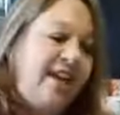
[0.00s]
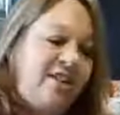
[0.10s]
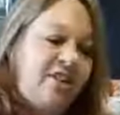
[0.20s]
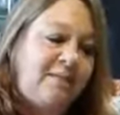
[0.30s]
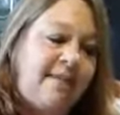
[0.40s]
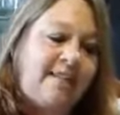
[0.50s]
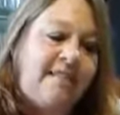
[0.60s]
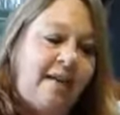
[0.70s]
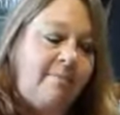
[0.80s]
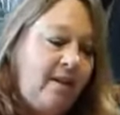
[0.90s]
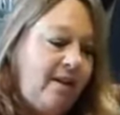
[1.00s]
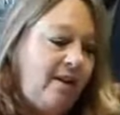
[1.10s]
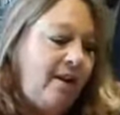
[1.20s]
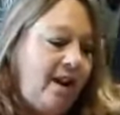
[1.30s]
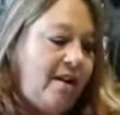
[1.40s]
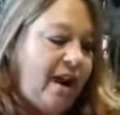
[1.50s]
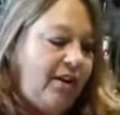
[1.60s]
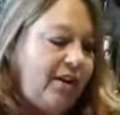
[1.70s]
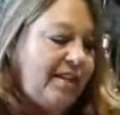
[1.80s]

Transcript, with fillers: I just mixed up a color.